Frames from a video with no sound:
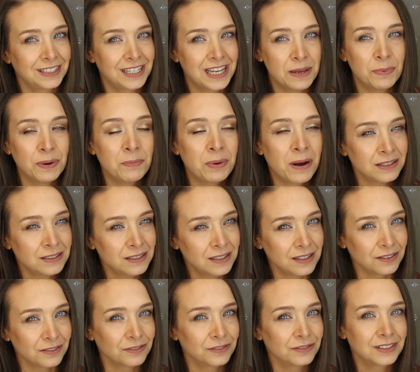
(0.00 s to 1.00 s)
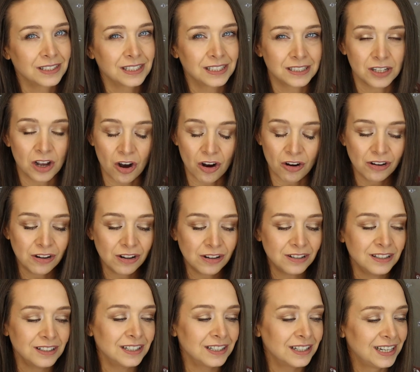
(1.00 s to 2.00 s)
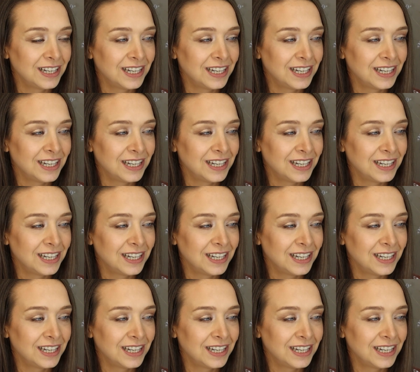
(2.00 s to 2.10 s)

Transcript: Keep it positive. That's all.